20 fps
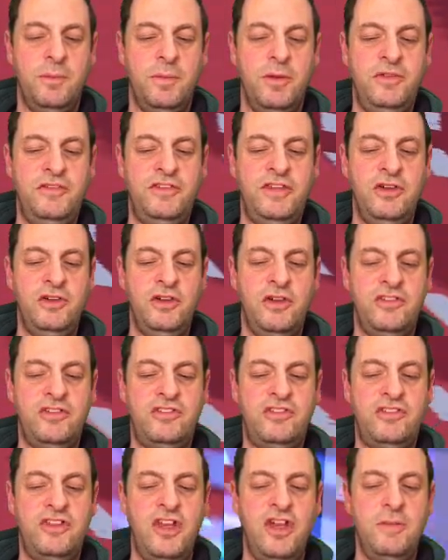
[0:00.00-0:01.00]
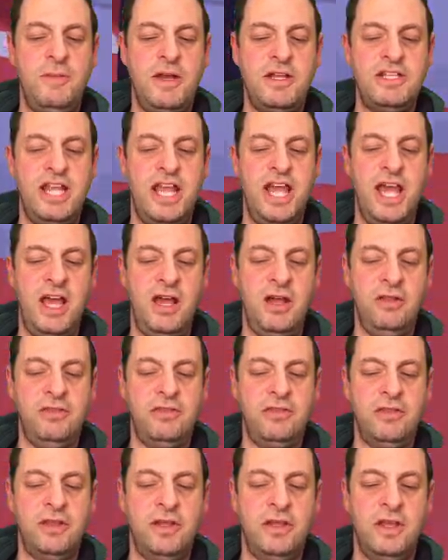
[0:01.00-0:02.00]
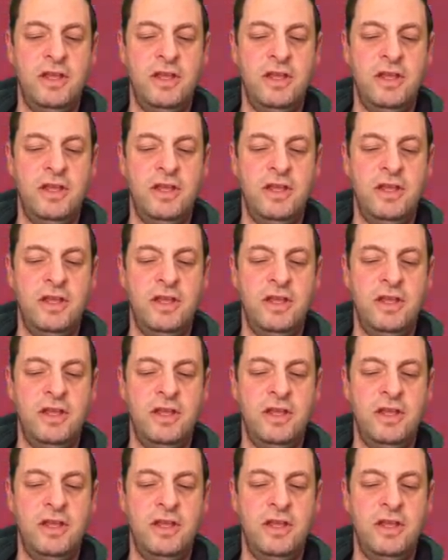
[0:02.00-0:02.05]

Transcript: But I've still got so much health.